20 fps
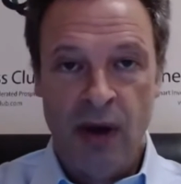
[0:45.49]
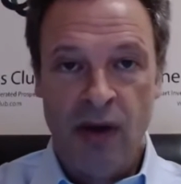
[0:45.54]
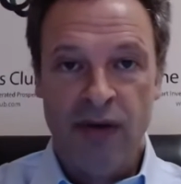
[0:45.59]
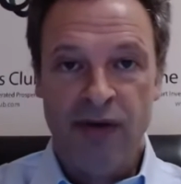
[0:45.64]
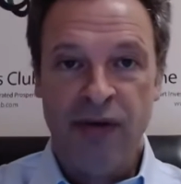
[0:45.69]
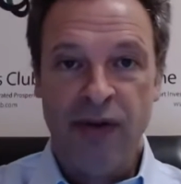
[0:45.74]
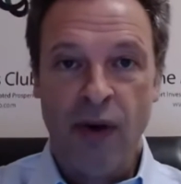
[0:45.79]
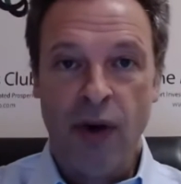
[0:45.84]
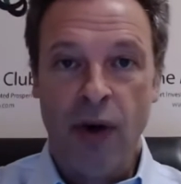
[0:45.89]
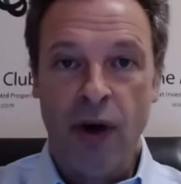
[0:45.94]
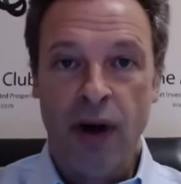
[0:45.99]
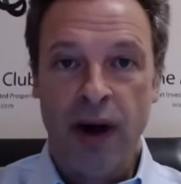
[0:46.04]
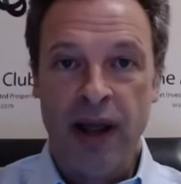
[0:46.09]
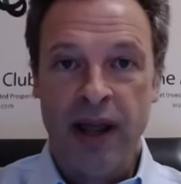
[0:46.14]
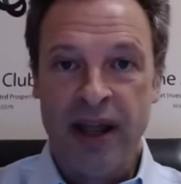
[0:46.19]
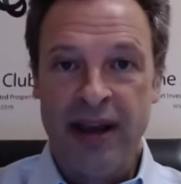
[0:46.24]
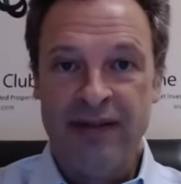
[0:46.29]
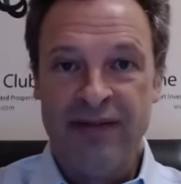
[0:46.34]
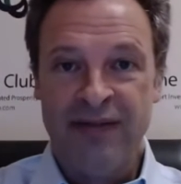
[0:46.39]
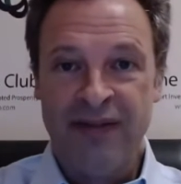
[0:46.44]
for
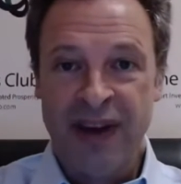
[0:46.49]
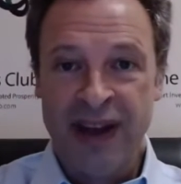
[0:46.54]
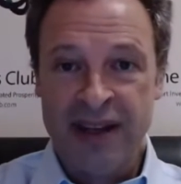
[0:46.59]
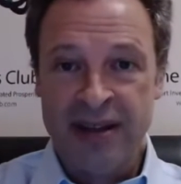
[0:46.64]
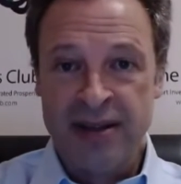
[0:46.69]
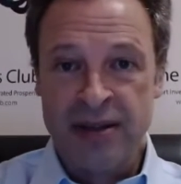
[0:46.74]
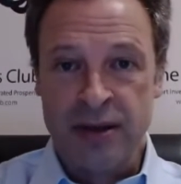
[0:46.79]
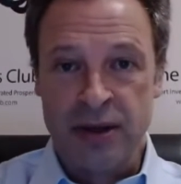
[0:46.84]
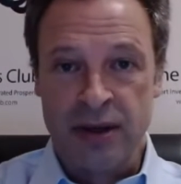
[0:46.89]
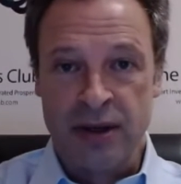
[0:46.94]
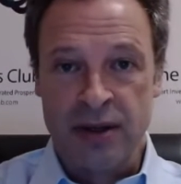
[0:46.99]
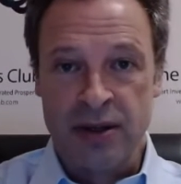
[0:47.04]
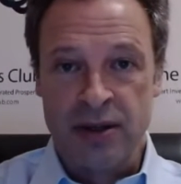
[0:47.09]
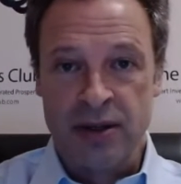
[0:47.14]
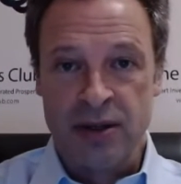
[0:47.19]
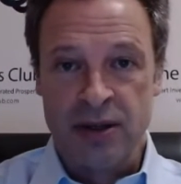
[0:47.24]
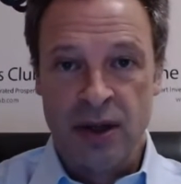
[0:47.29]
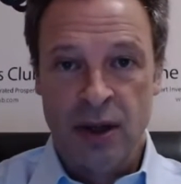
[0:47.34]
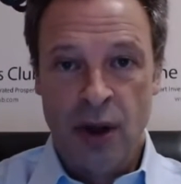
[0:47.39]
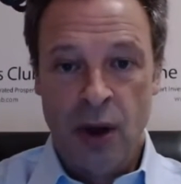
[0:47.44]

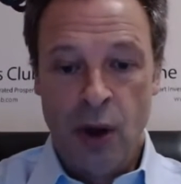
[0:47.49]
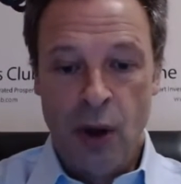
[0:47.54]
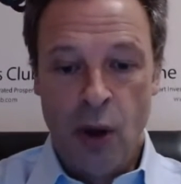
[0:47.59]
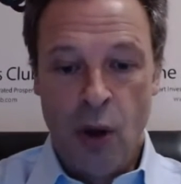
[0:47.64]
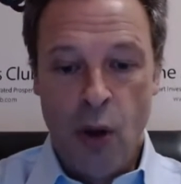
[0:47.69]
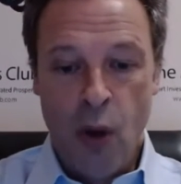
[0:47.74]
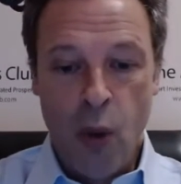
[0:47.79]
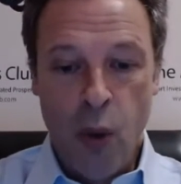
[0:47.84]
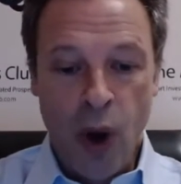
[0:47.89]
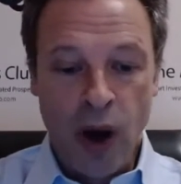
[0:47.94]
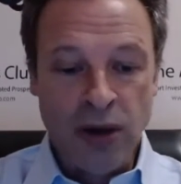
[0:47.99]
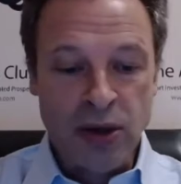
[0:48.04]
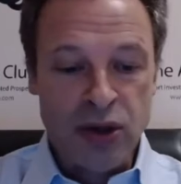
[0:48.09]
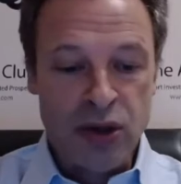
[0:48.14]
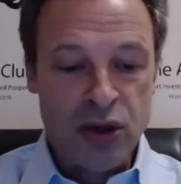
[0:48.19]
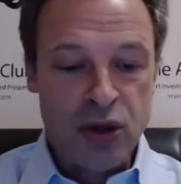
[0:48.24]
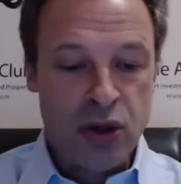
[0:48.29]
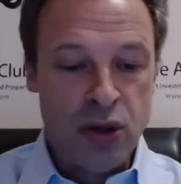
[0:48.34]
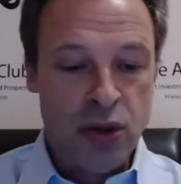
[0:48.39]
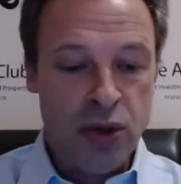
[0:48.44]
investors who
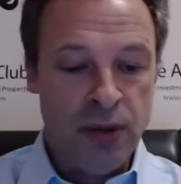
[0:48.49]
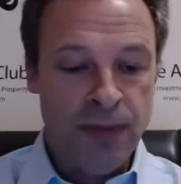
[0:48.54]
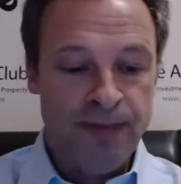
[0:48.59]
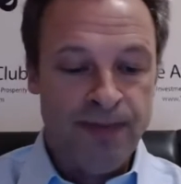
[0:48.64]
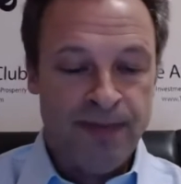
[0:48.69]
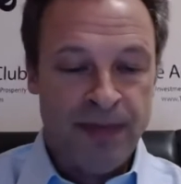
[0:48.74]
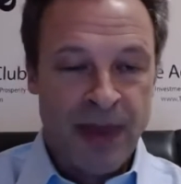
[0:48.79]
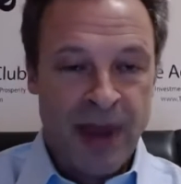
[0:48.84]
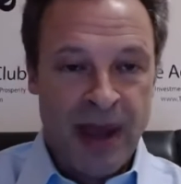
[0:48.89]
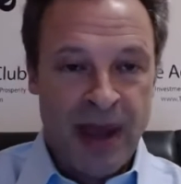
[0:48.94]
want to